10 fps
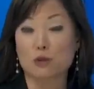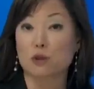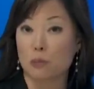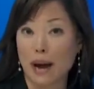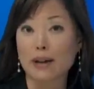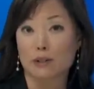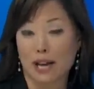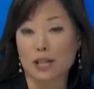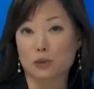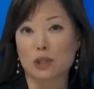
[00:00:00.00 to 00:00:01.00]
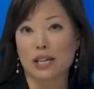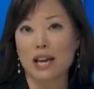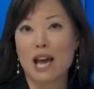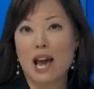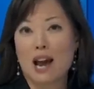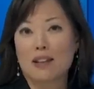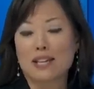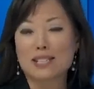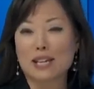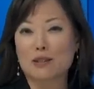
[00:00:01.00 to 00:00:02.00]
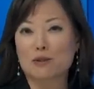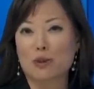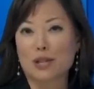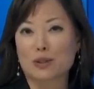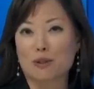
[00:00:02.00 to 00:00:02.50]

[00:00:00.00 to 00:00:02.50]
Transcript: through tobacco tax, really. The executive director of